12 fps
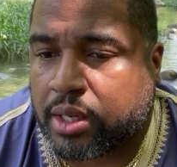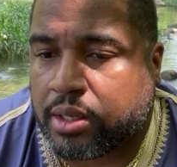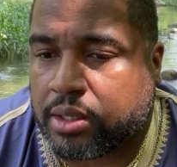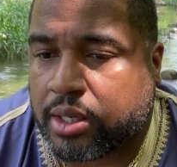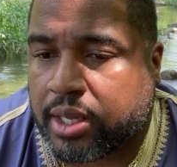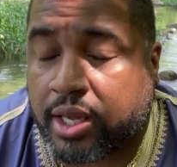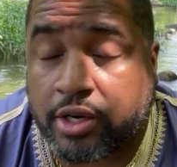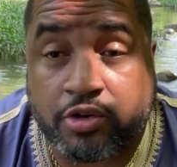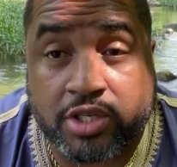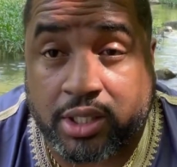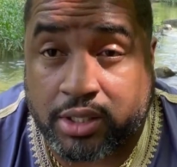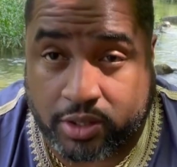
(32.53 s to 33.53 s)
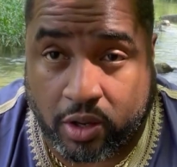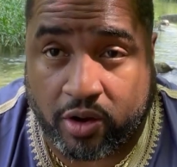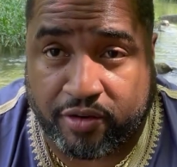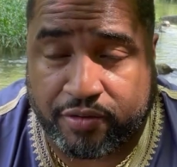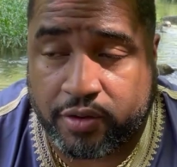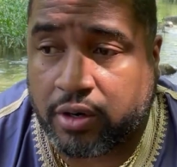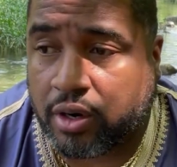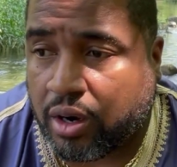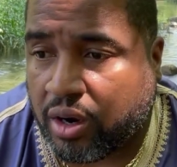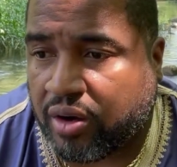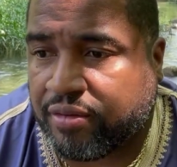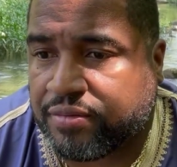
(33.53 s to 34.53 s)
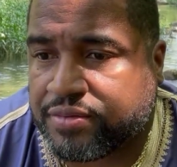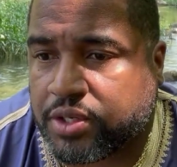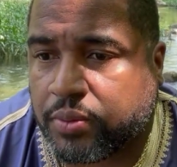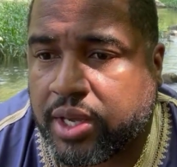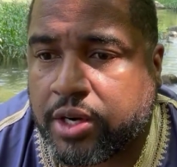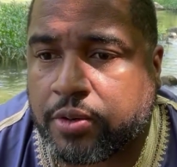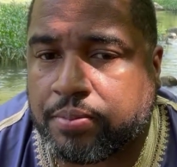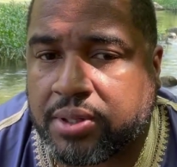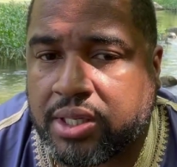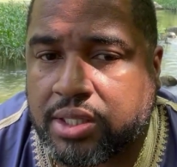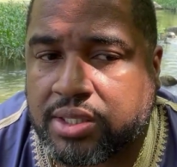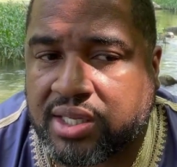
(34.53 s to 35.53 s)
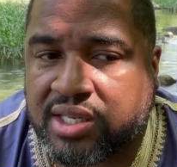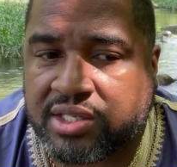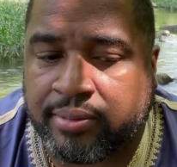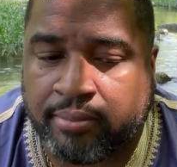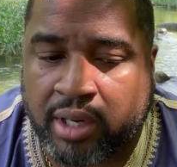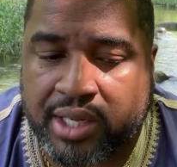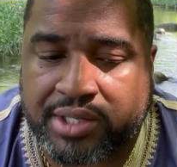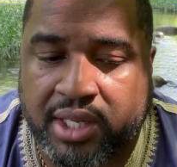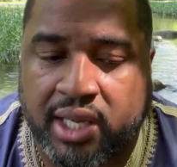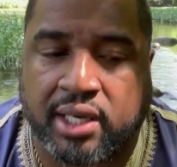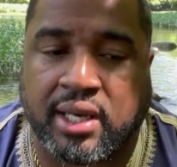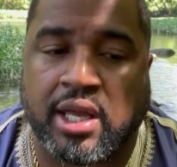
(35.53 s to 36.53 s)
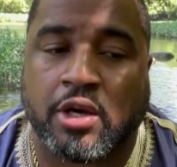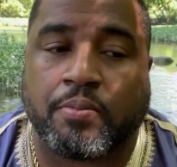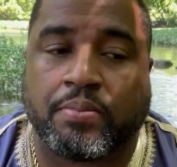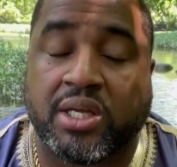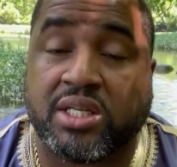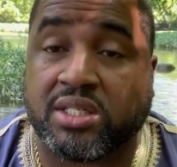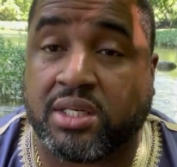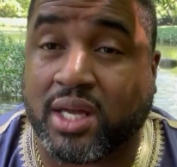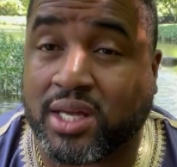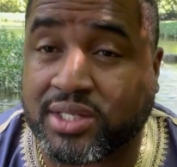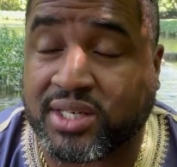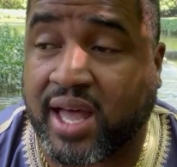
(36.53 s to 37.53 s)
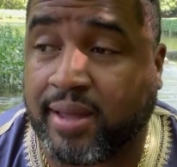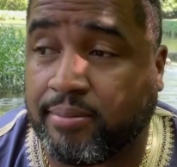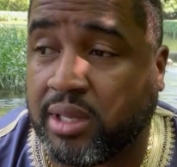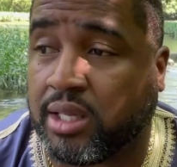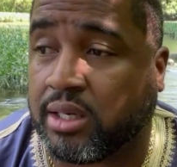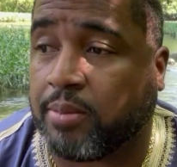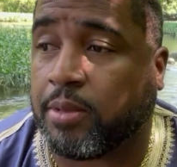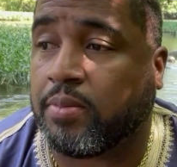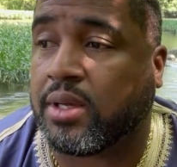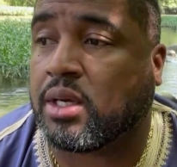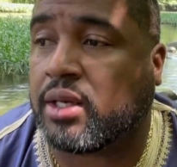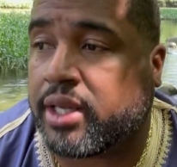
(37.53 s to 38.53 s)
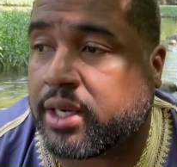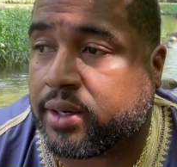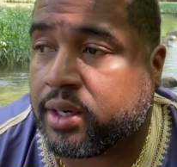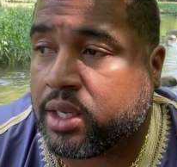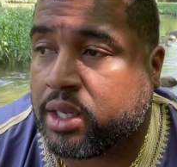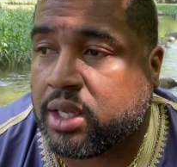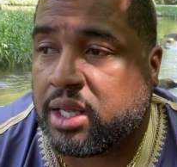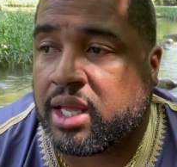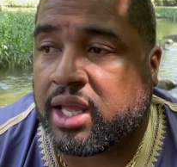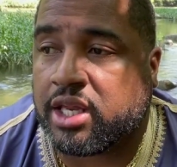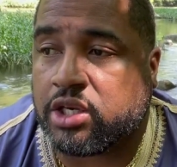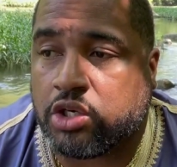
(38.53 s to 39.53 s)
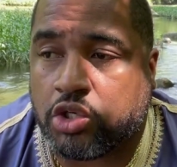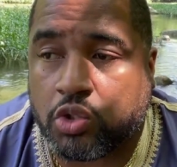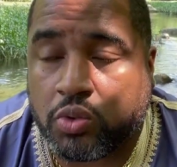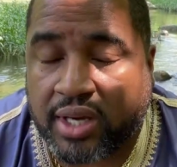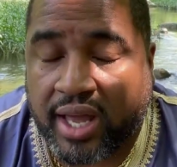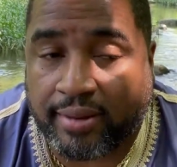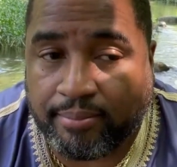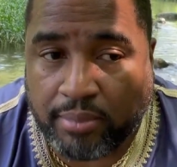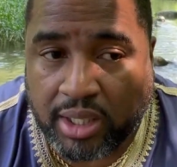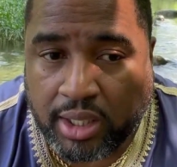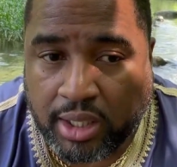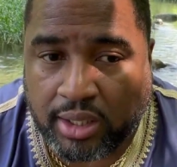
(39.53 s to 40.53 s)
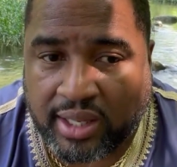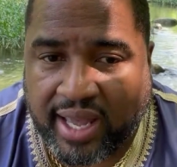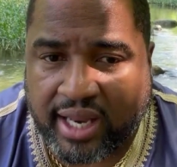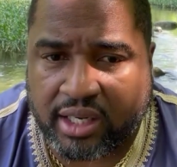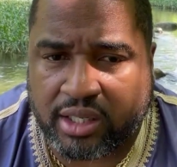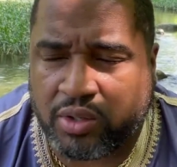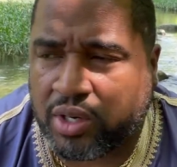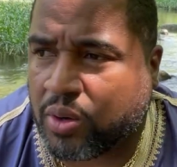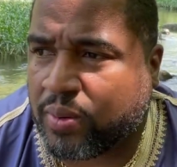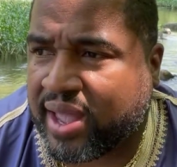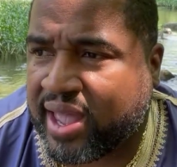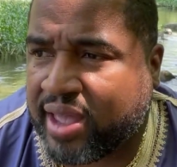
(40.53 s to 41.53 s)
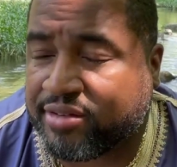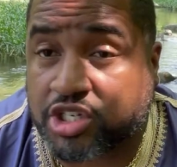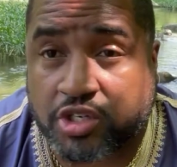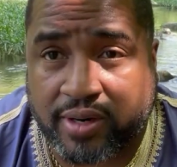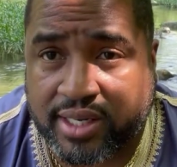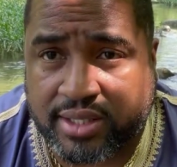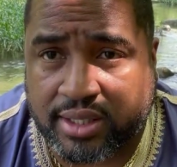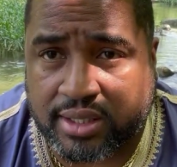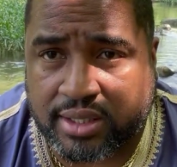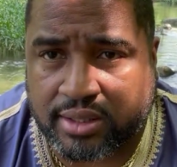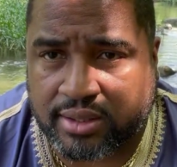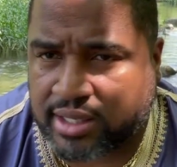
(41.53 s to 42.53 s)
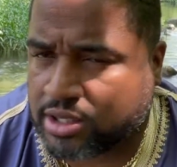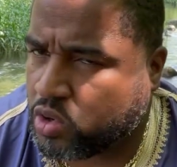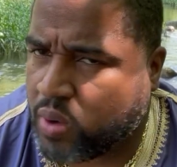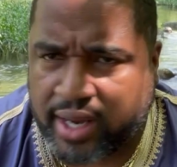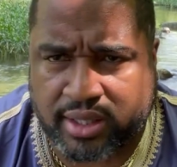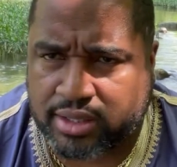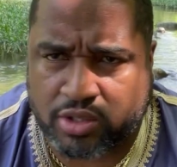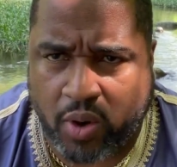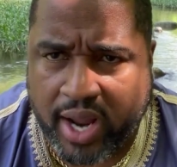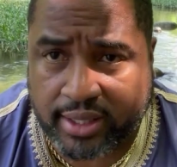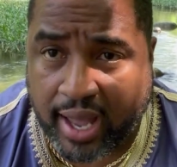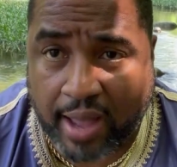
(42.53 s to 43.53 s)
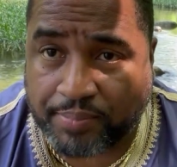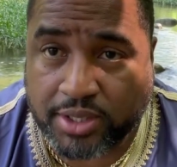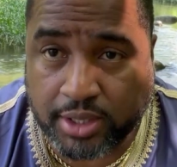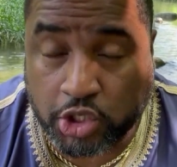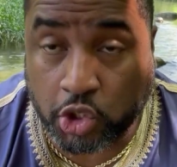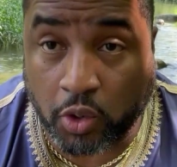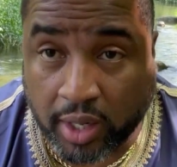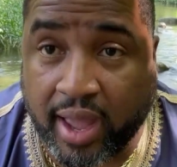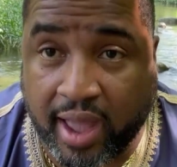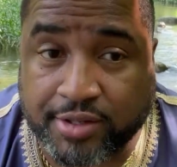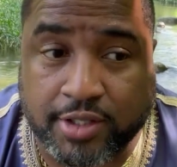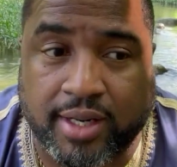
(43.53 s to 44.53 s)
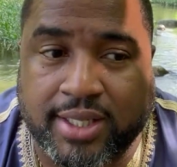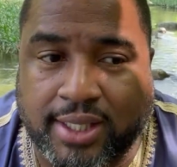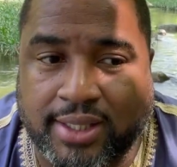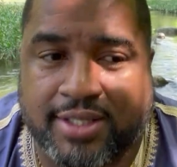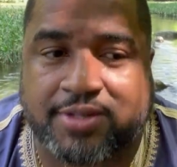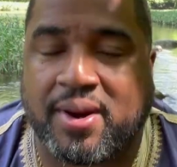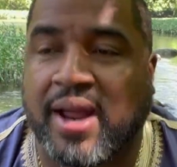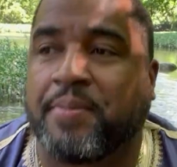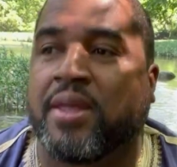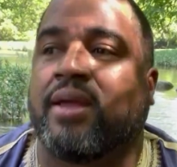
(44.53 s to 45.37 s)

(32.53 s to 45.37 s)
Your energy is off. You're off. So inner peace is a must. And inner peace does not mean, let me be clear, it do not mean that you don't have stresses. That's quite the opposite. You're going to have stresses, right?